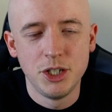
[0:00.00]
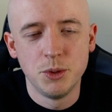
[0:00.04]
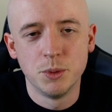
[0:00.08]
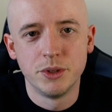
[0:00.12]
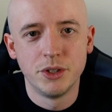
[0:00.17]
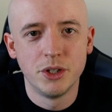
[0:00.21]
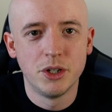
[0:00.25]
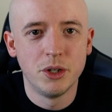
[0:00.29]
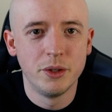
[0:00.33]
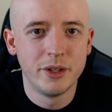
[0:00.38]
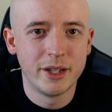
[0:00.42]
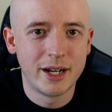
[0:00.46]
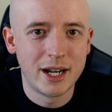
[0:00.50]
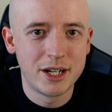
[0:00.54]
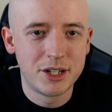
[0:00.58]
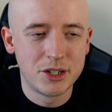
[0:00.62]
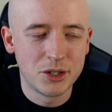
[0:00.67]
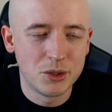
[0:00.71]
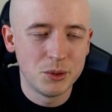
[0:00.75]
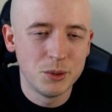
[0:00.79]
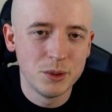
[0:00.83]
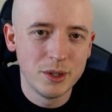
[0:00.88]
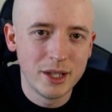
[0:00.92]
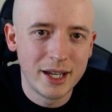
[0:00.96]
you will know that I
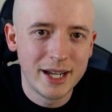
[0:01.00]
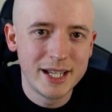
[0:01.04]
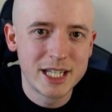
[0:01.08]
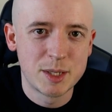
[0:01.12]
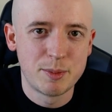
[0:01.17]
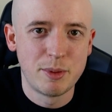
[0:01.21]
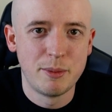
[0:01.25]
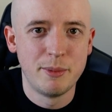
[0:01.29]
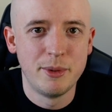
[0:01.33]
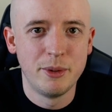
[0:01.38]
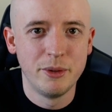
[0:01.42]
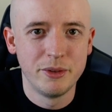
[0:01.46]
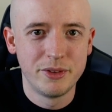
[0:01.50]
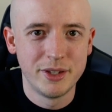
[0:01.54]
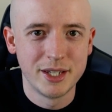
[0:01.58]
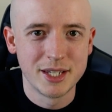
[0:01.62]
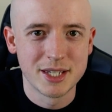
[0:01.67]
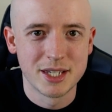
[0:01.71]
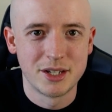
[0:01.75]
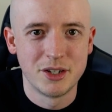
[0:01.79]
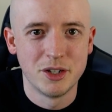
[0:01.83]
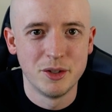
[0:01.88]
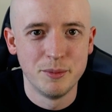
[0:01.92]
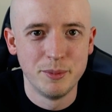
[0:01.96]
don't like to promote
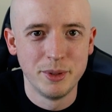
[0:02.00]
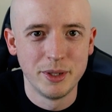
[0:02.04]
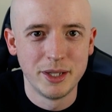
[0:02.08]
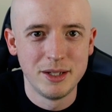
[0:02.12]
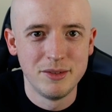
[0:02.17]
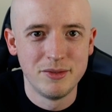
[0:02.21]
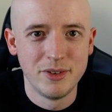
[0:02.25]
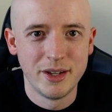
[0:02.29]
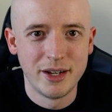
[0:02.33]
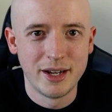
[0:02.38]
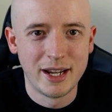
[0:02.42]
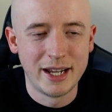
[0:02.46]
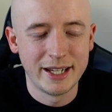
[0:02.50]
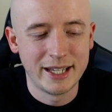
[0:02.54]
things I don't believe in.